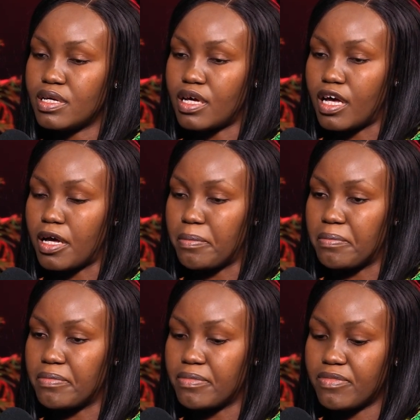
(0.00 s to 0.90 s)

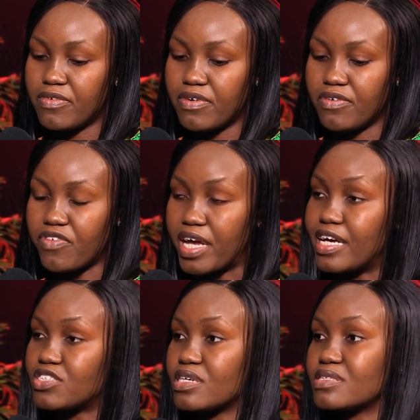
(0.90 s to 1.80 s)

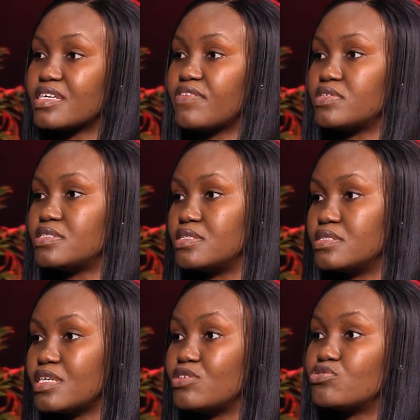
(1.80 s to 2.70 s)
financial
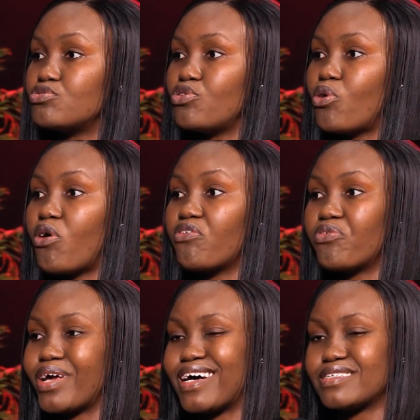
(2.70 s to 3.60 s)
services into your
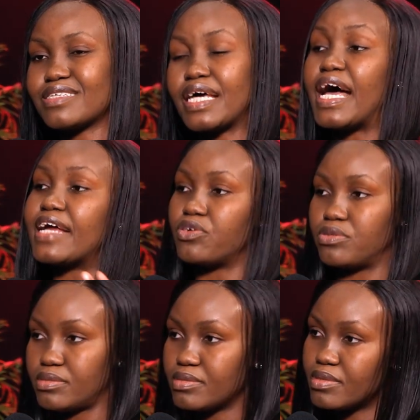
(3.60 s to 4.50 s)
offering as an
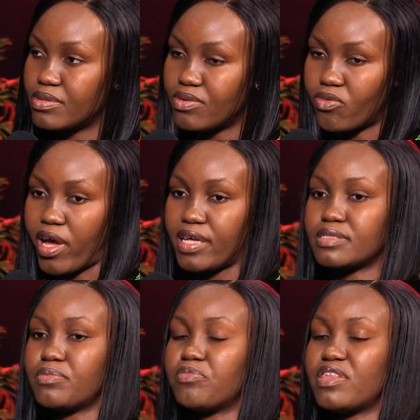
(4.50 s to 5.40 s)
add-on,
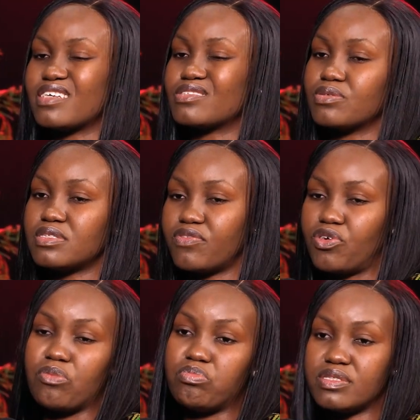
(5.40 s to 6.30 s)
right? Maybe that's not even
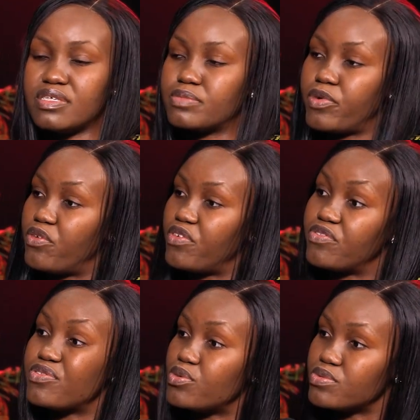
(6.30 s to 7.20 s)
your business, but you've
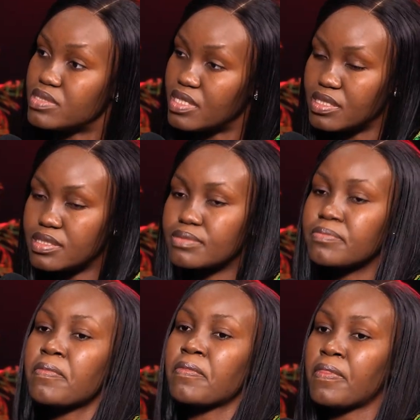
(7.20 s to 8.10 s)
infused
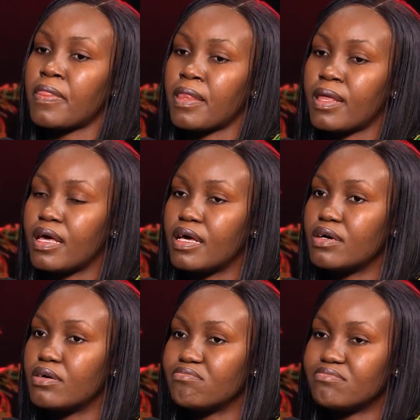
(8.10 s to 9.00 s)
it.
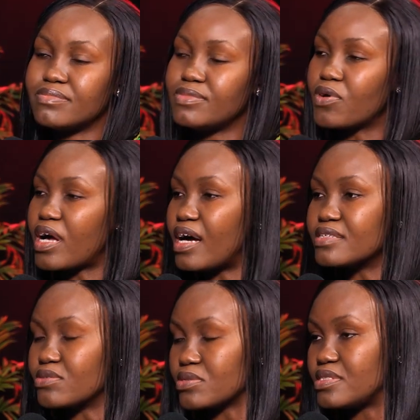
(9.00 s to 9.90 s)
You
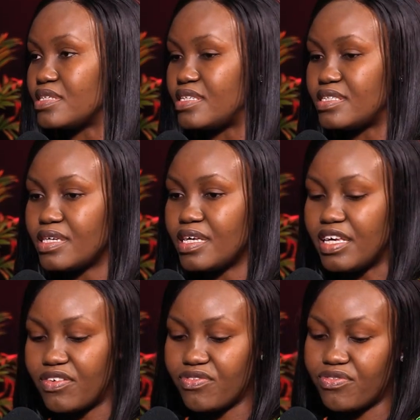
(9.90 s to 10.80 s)
can't succeed
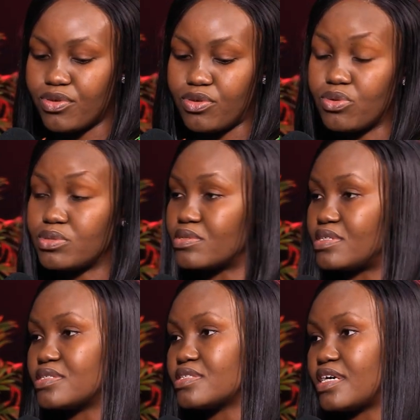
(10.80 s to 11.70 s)
if you don't
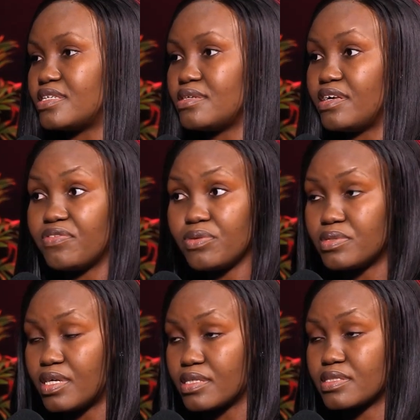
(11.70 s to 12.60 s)
understand a few
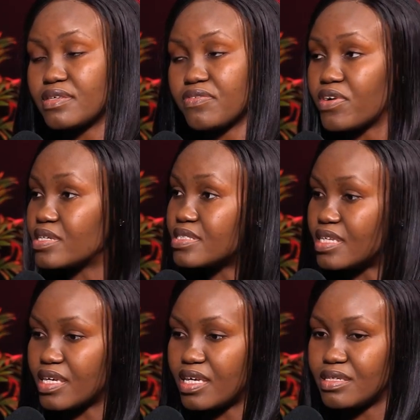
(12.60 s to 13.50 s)
things. The first
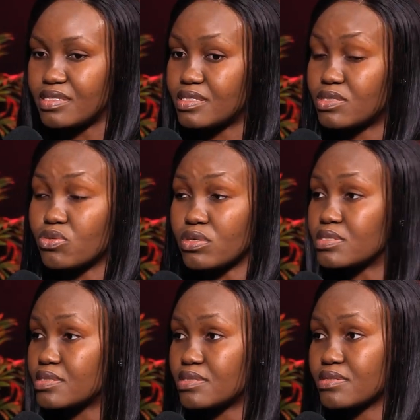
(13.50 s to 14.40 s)
thing is
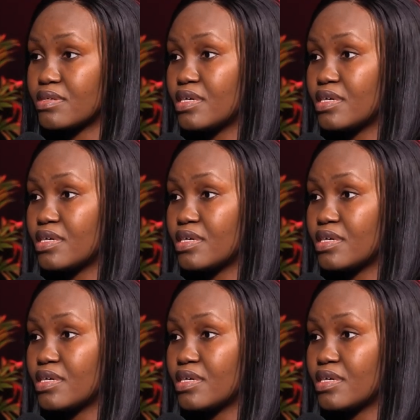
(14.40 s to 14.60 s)
trust.